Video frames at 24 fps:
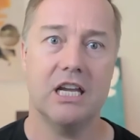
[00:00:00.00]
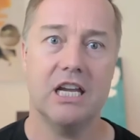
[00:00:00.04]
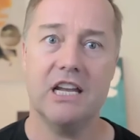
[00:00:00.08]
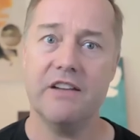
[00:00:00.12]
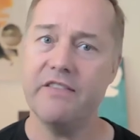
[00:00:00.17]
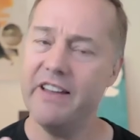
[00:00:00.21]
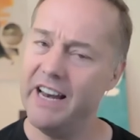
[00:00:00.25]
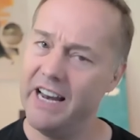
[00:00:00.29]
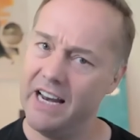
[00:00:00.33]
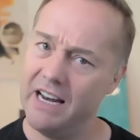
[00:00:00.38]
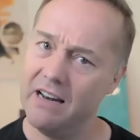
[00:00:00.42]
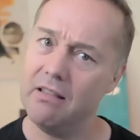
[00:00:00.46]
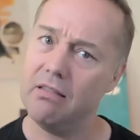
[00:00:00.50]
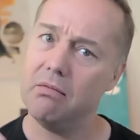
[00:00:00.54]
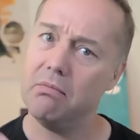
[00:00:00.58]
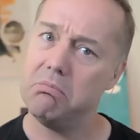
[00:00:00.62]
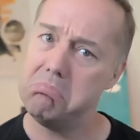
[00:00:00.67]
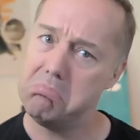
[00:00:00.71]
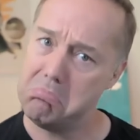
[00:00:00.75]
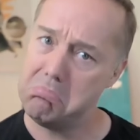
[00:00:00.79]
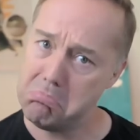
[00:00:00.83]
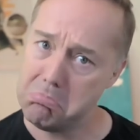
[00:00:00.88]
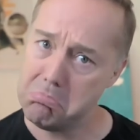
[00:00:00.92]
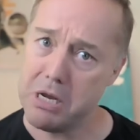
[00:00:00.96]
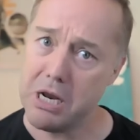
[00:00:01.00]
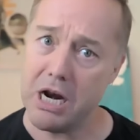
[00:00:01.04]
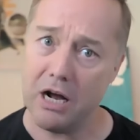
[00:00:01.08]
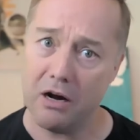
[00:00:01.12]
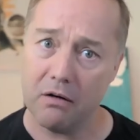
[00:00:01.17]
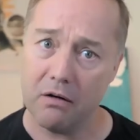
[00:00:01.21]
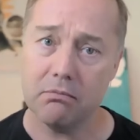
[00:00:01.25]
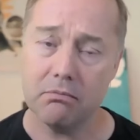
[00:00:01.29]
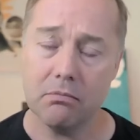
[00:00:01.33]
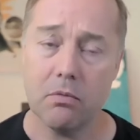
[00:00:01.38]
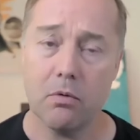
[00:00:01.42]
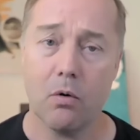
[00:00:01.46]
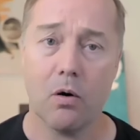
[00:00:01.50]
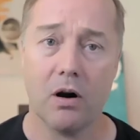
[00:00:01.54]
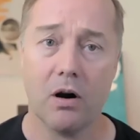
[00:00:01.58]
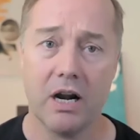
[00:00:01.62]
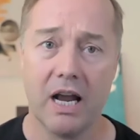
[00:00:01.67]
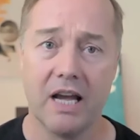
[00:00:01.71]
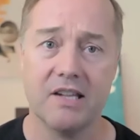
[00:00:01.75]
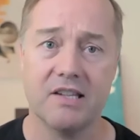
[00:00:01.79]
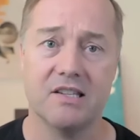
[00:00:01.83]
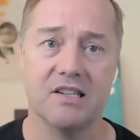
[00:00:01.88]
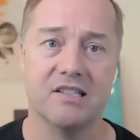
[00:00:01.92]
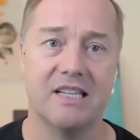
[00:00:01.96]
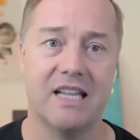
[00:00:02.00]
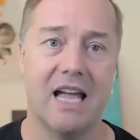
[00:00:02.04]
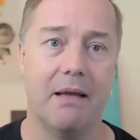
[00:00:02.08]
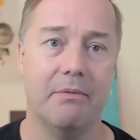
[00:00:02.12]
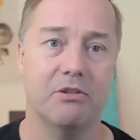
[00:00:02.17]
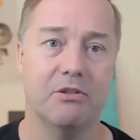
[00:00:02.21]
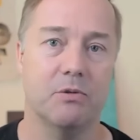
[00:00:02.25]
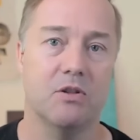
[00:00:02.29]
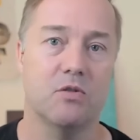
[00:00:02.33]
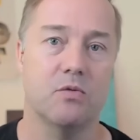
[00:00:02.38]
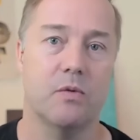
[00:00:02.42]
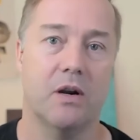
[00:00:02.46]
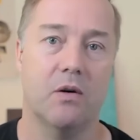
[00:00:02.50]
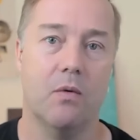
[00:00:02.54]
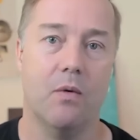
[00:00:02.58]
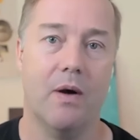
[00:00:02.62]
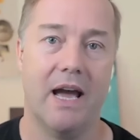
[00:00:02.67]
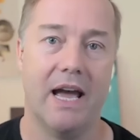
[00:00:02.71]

even in, you know, more nice establishments went